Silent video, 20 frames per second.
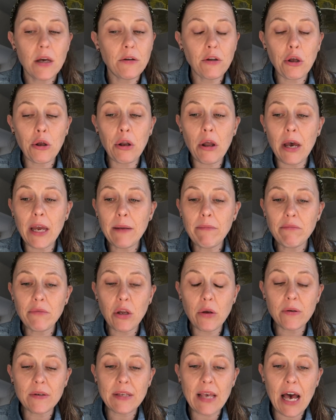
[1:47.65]
No light,
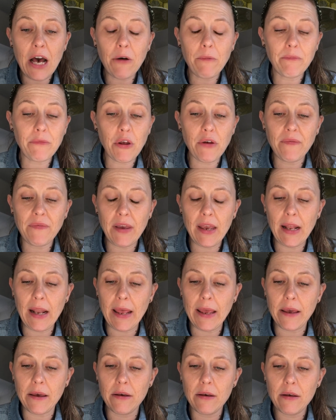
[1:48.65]
no sound, no
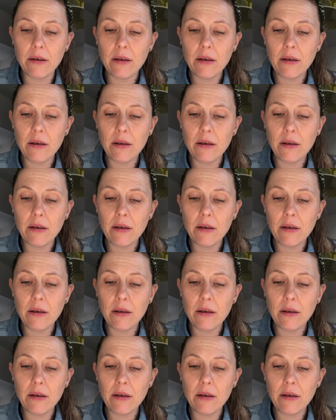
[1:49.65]
feeling.